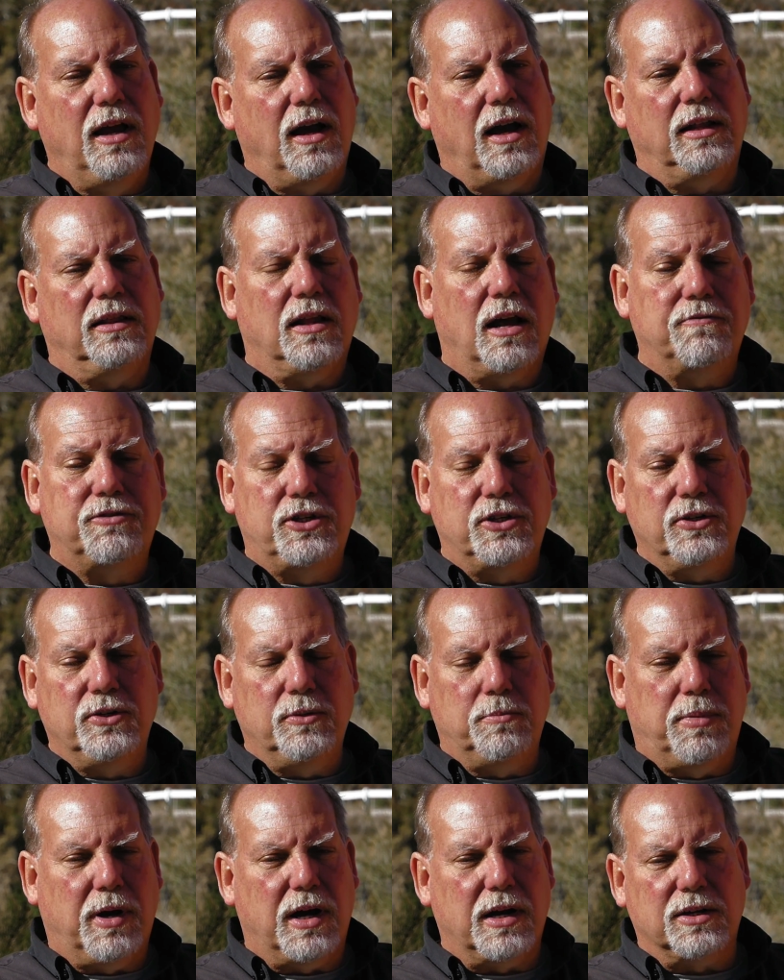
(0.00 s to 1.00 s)
I'd love
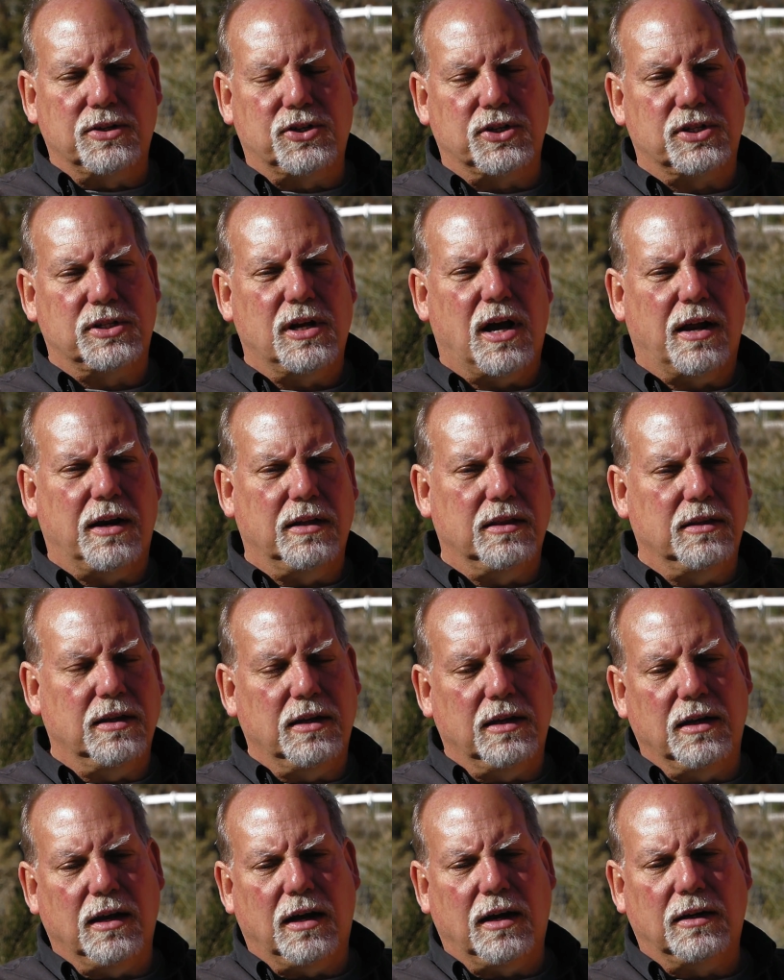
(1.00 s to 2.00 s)
to, but it's just not in
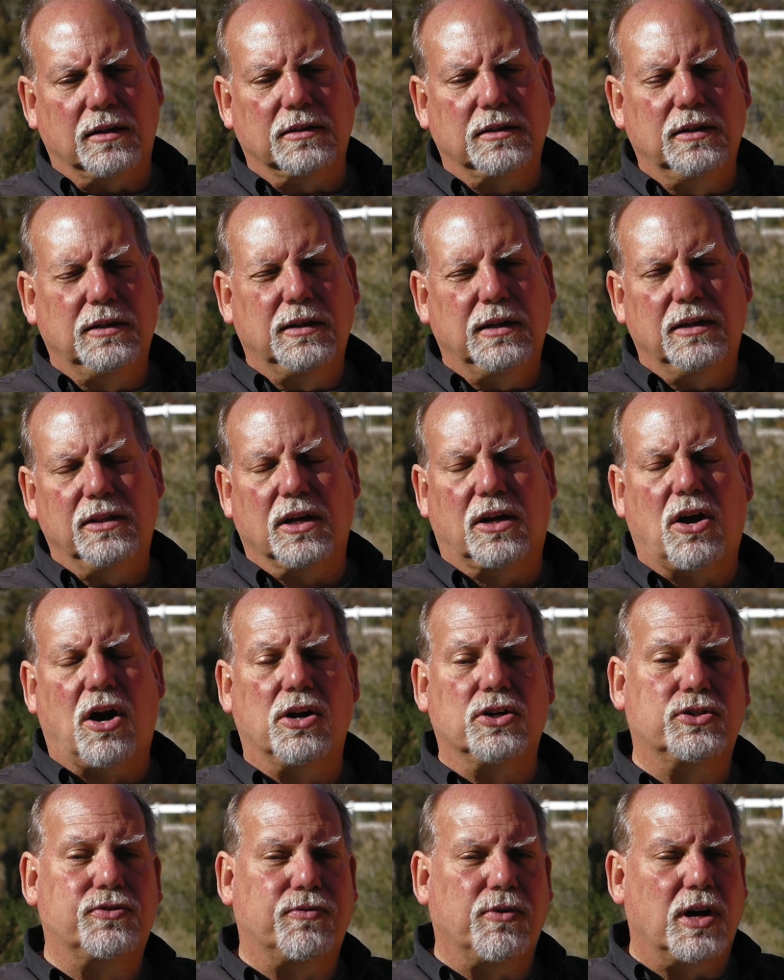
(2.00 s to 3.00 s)
the
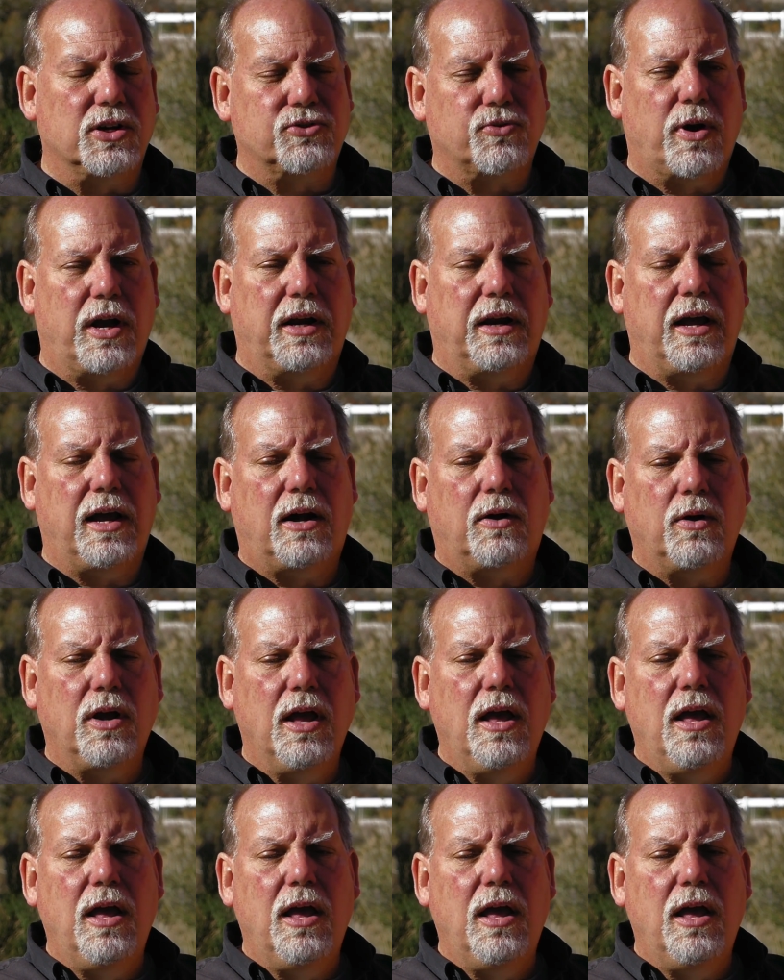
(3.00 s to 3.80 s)
cards for us right now.